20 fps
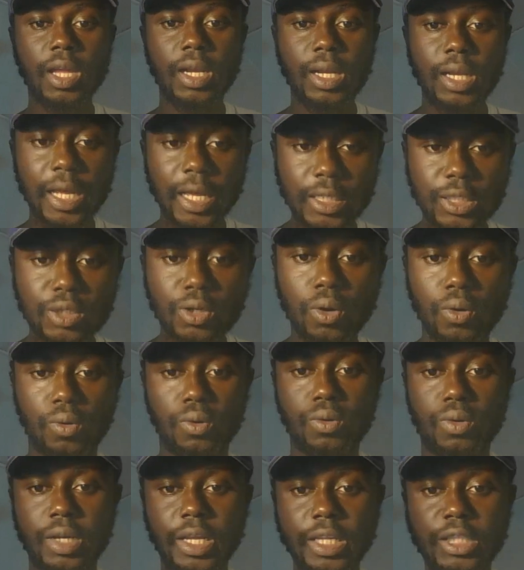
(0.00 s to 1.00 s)
Let's go.
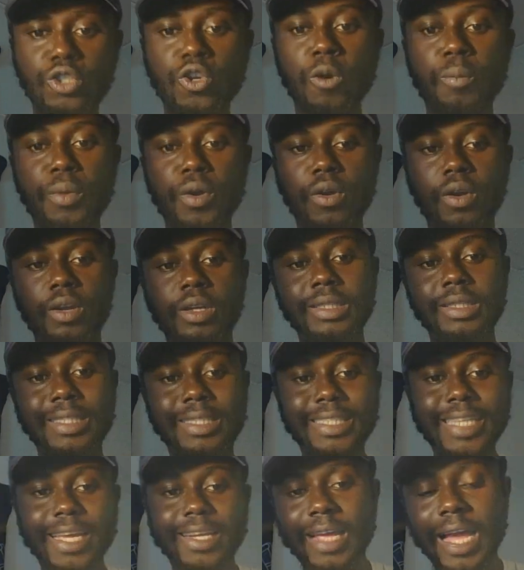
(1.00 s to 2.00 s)
Let's go, Maryland.
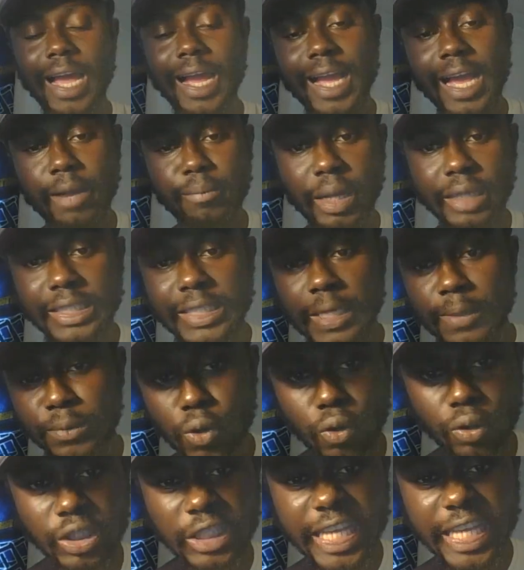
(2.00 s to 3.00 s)
I got my Terps
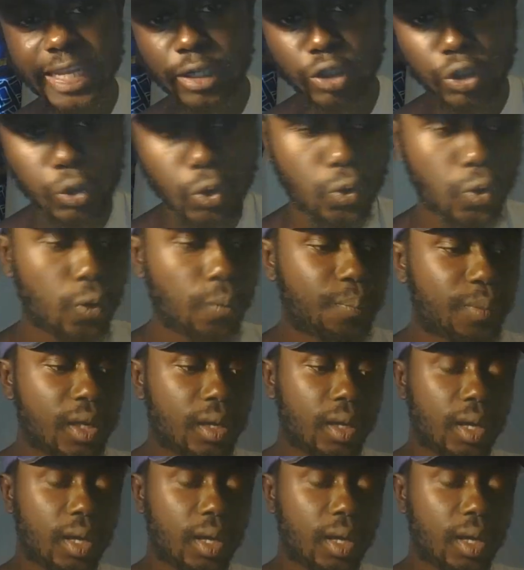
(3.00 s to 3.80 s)
going 10-2.